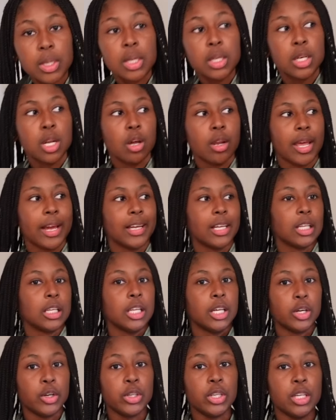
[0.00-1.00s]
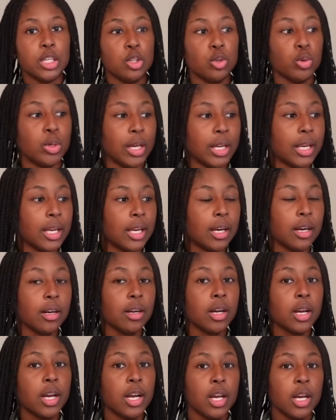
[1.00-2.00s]
No, like literally you get
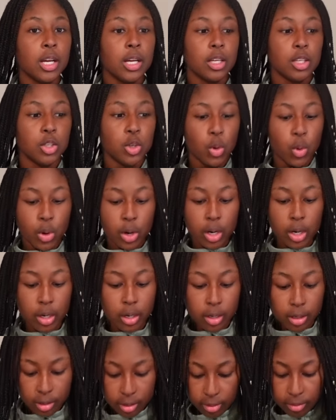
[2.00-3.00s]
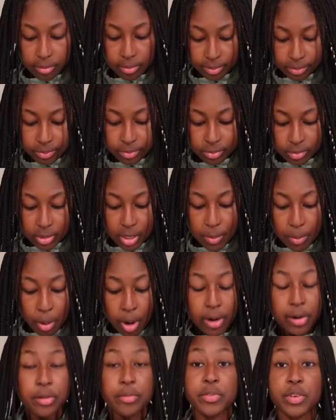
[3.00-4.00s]
here, your a
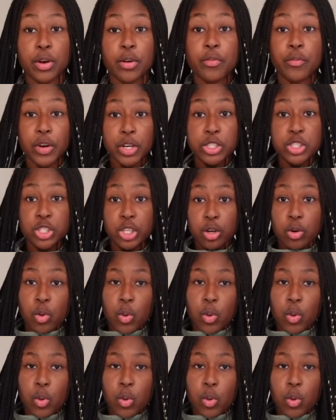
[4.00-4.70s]
part of your first year